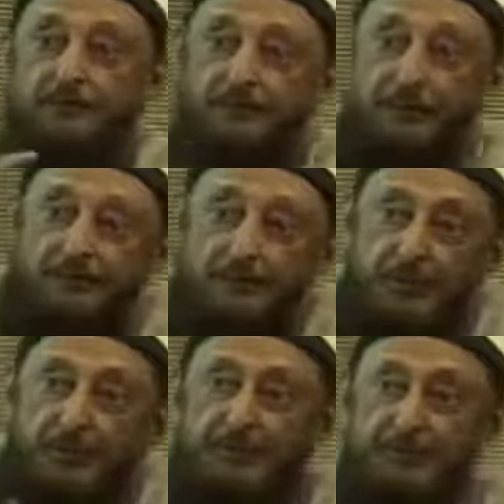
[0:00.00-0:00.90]
to have
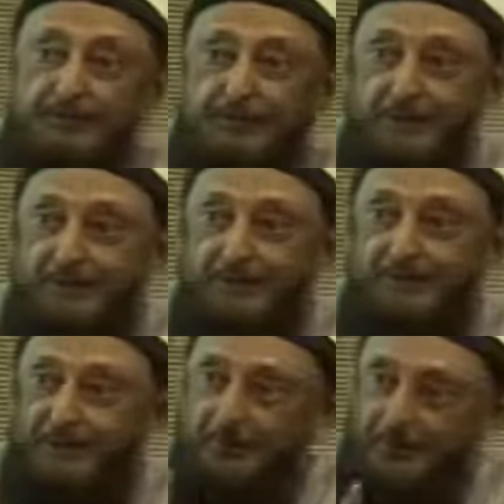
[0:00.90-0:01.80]
sexual
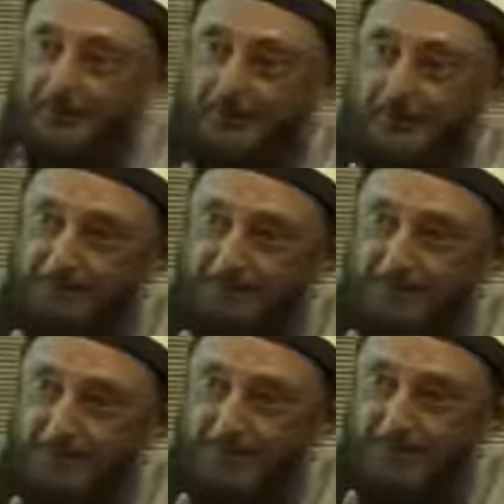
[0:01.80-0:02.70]
relations with a girl
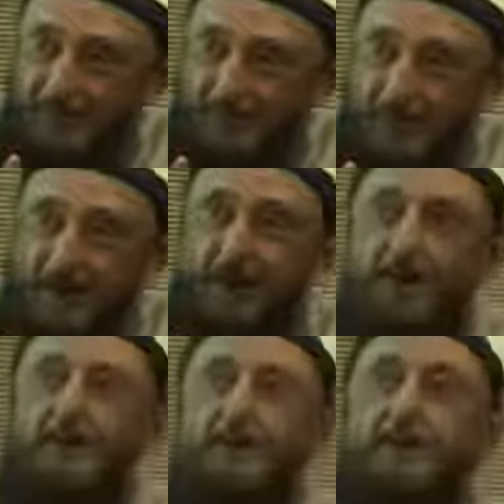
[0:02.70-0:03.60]

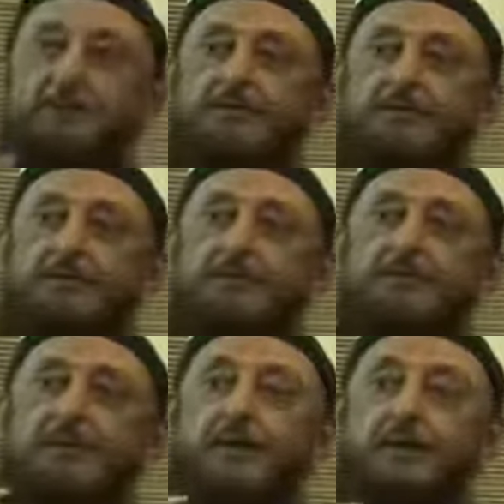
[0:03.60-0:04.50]
unless
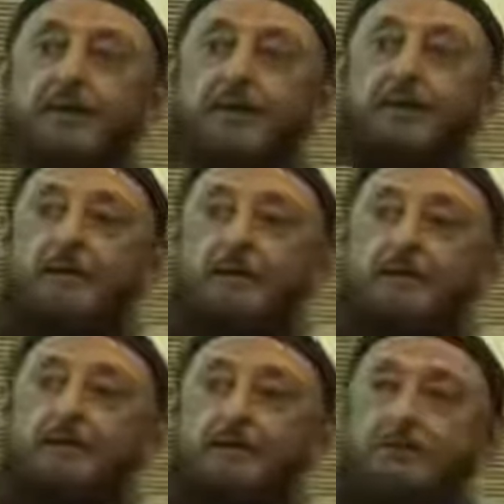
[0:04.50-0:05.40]
and until
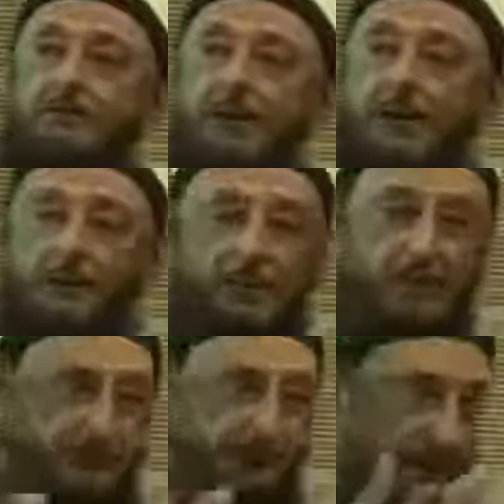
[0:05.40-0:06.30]
she has
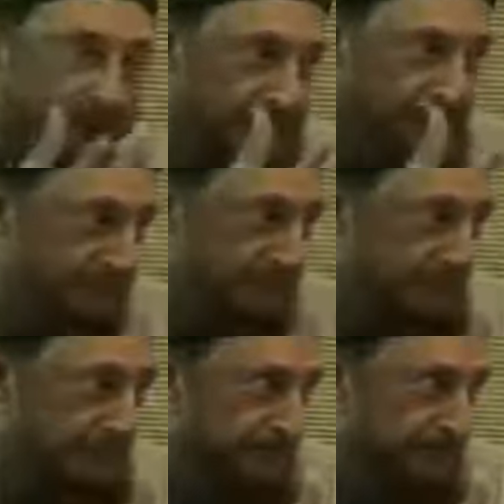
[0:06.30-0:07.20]
become a field,
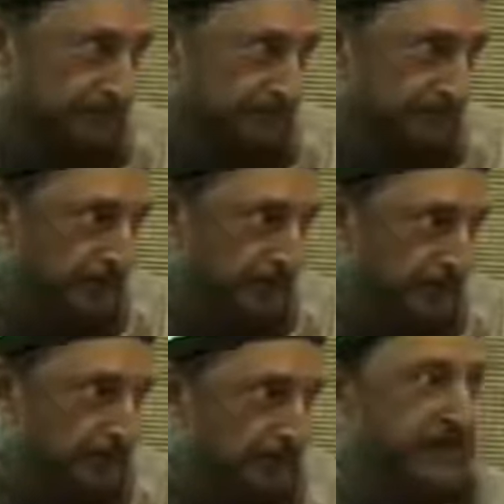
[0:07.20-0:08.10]

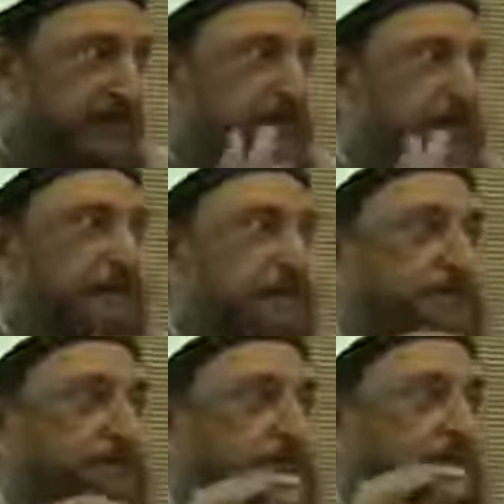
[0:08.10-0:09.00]

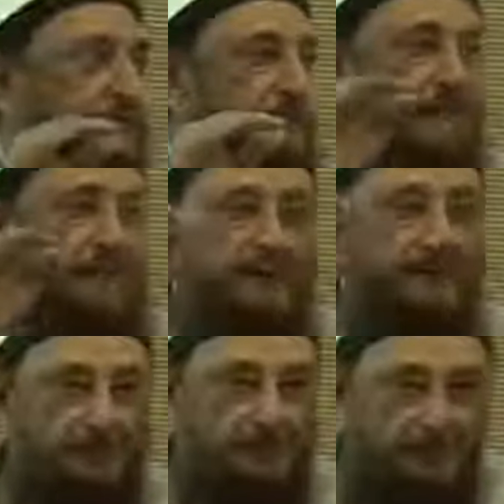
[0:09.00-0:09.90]
meaning she has reached
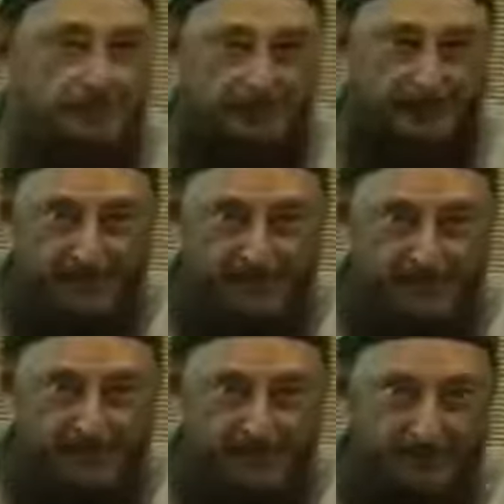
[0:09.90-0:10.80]
the age of puberty.